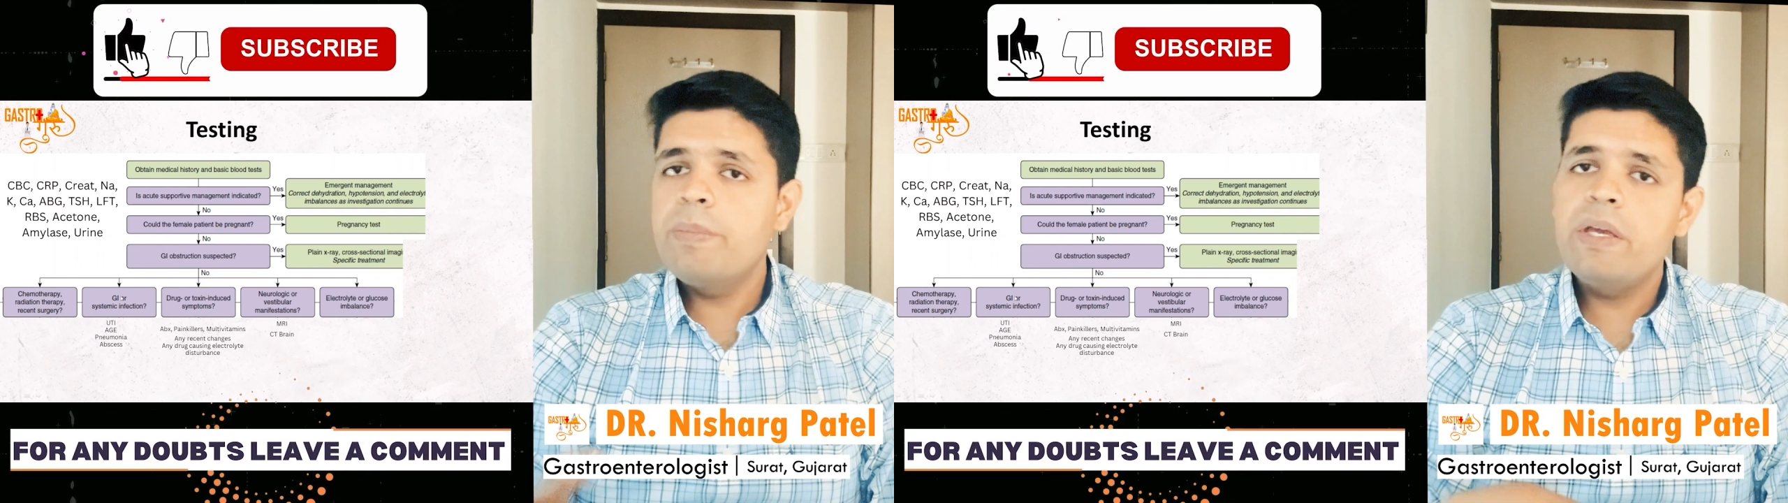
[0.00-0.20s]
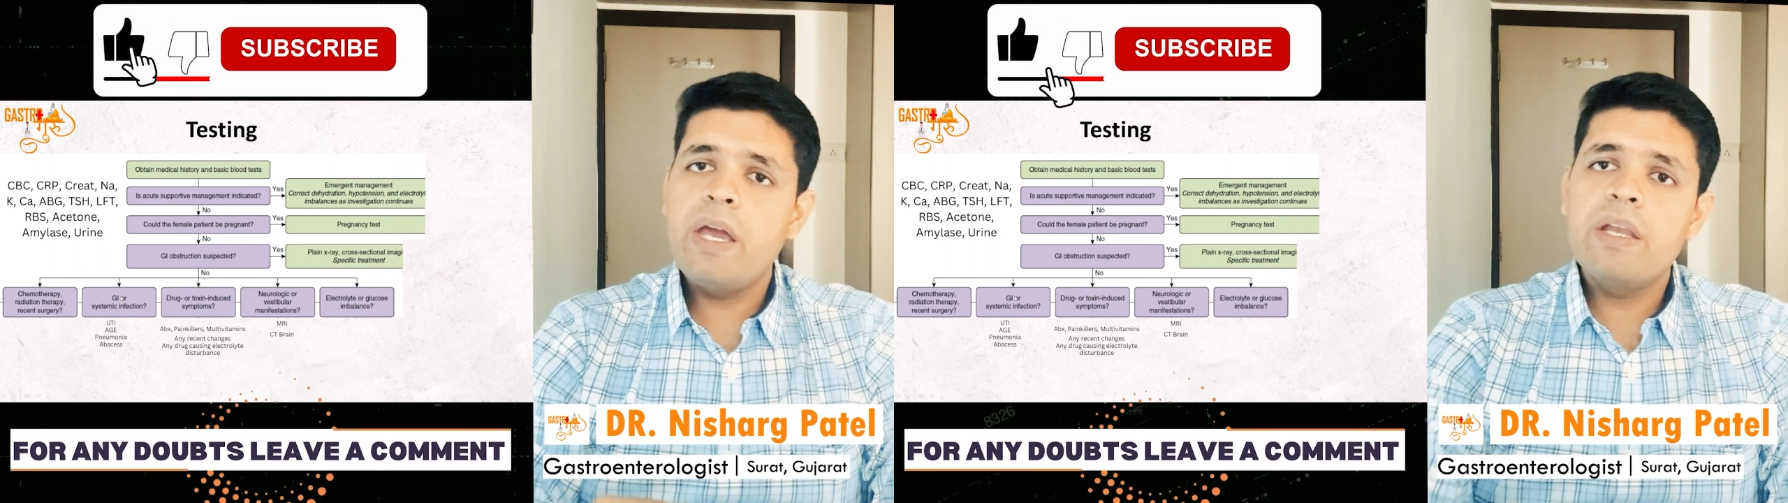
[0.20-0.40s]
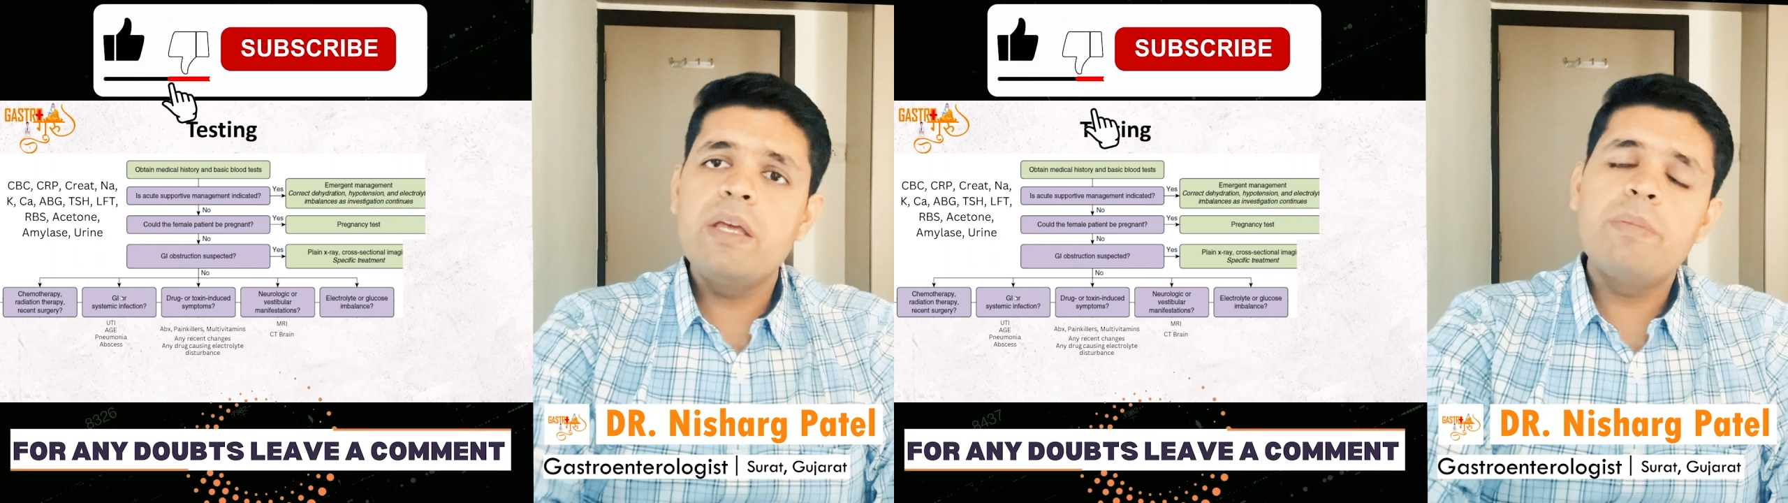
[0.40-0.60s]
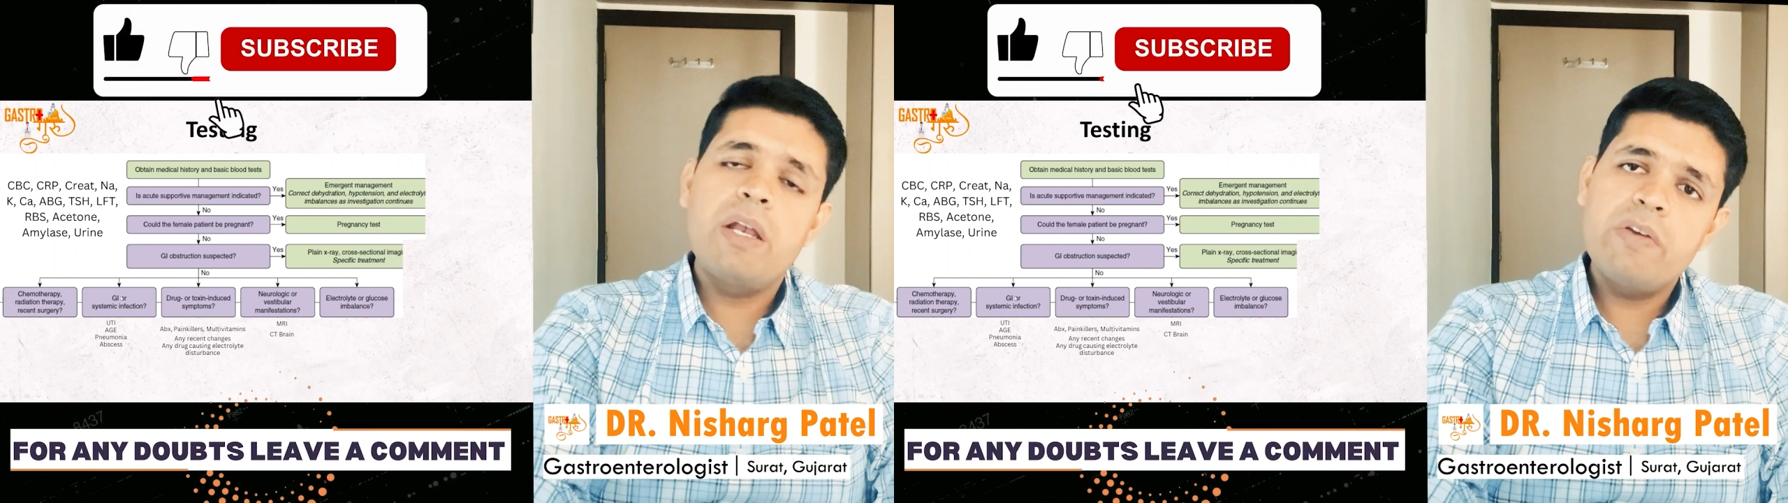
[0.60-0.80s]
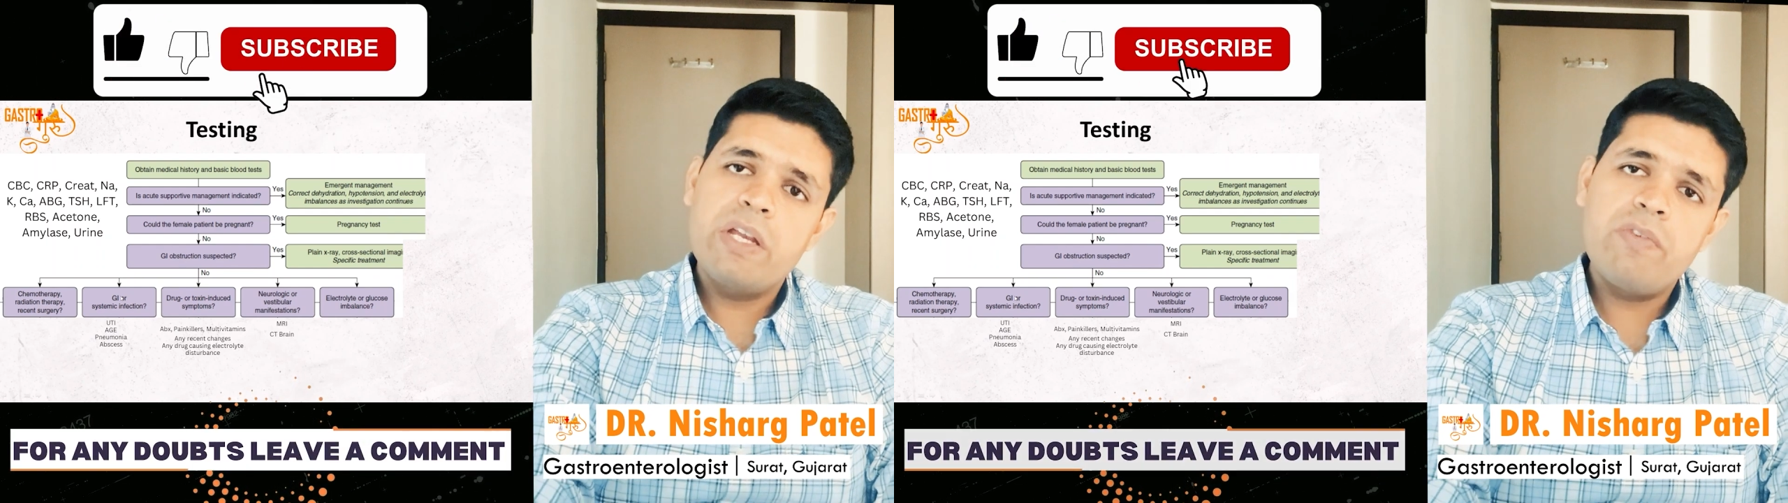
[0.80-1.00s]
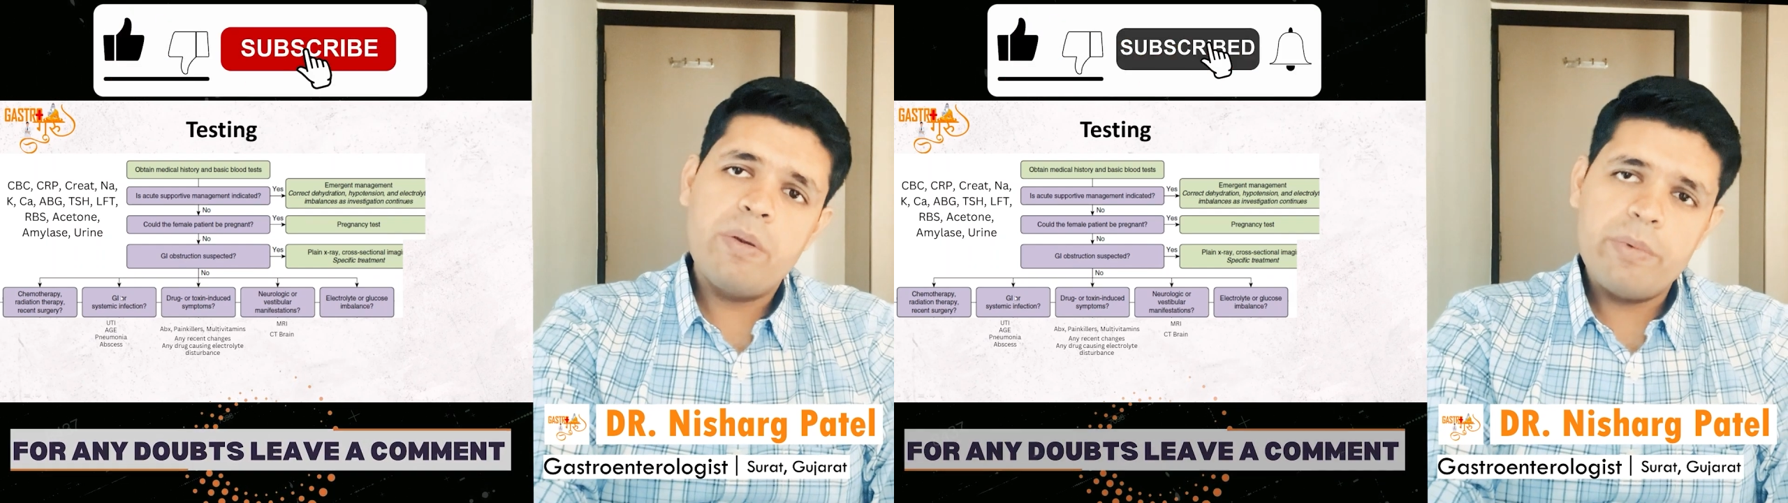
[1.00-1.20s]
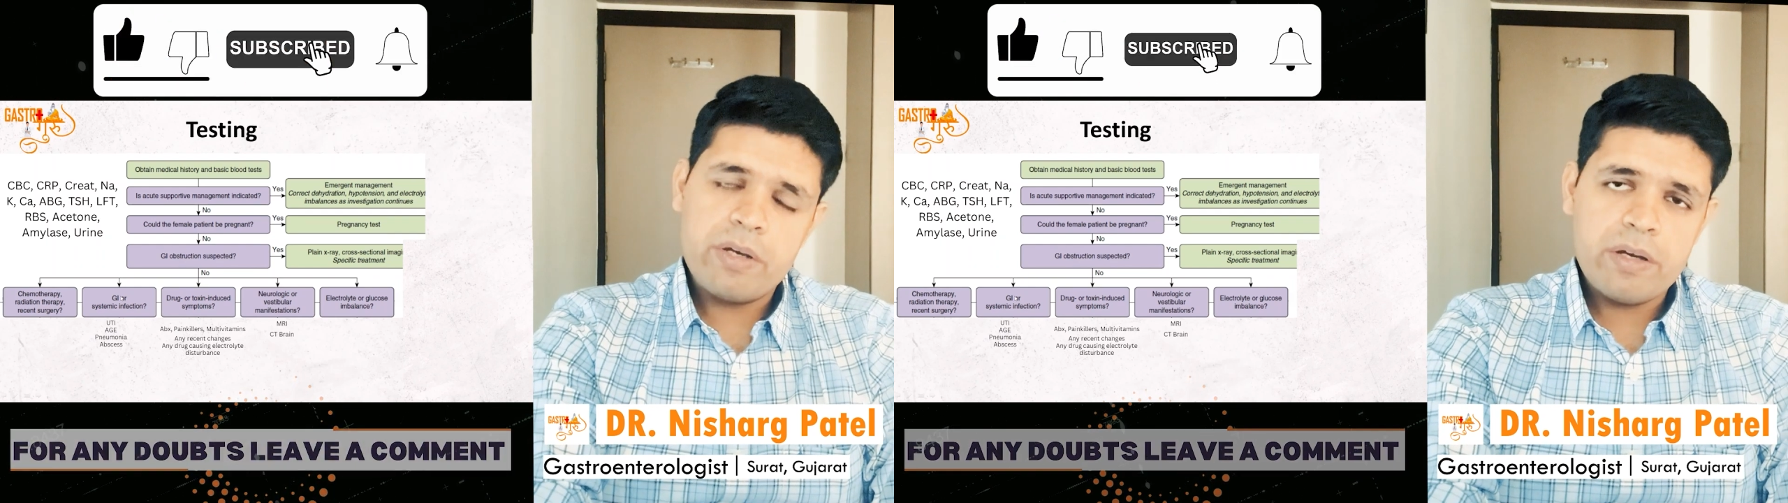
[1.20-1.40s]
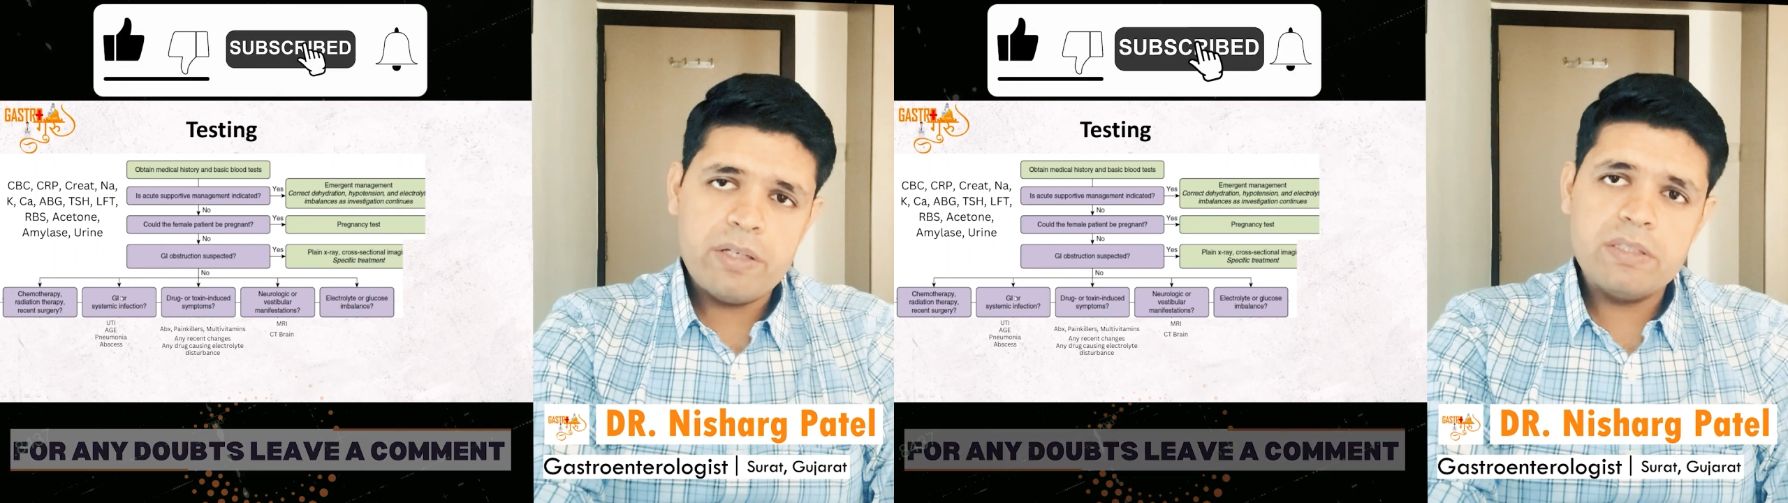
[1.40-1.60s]
PID, pelvic
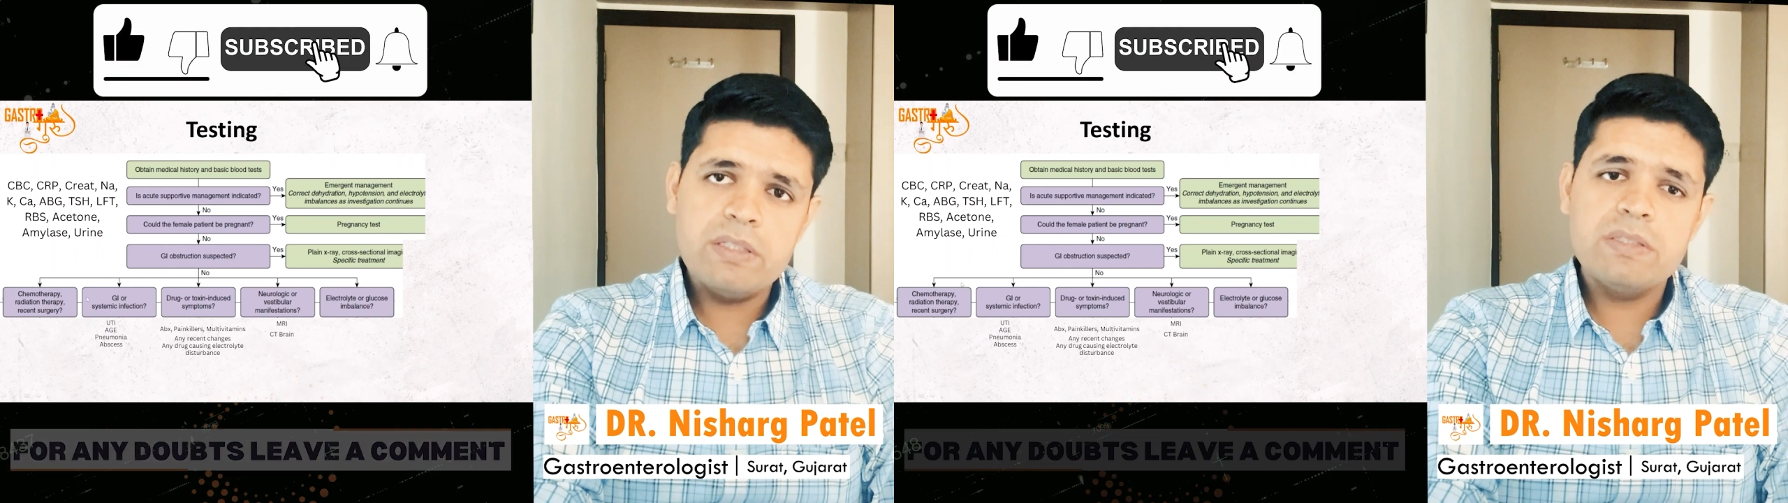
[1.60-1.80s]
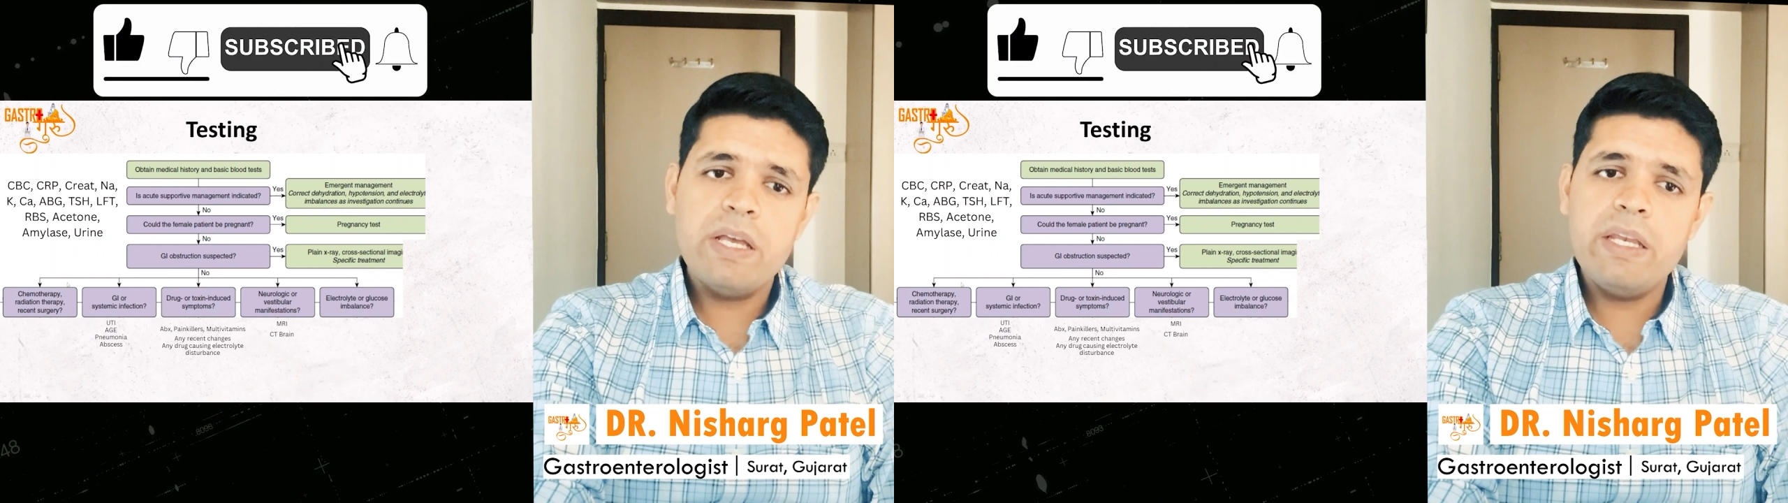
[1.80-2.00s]
inflammatory disease,